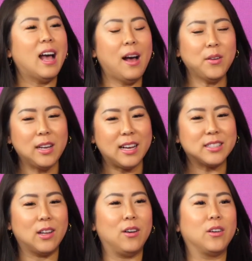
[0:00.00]
How to
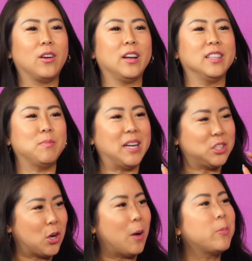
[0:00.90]
last longer is my
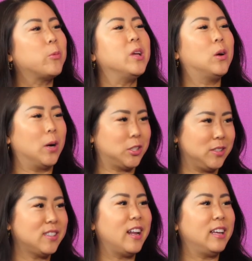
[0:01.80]
top 3
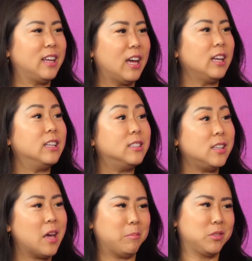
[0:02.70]
questions that I get in
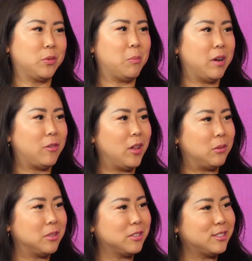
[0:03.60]
DMs from my
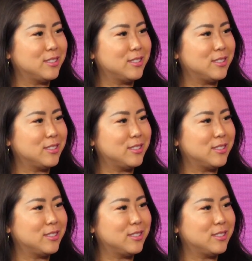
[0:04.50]
followers.